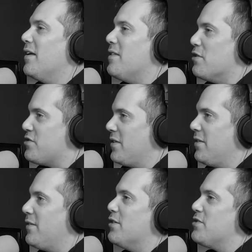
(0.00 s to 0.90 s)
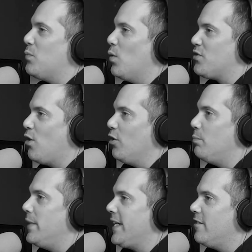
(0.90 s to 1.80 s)
there's what's called a
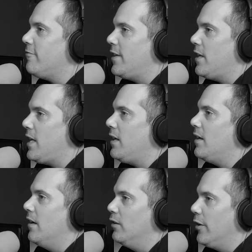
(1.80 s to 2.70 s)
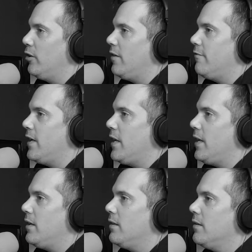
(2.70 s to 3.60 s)
big infinity and a little
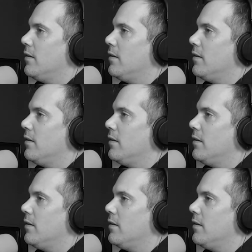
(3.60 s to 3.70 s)
infinity.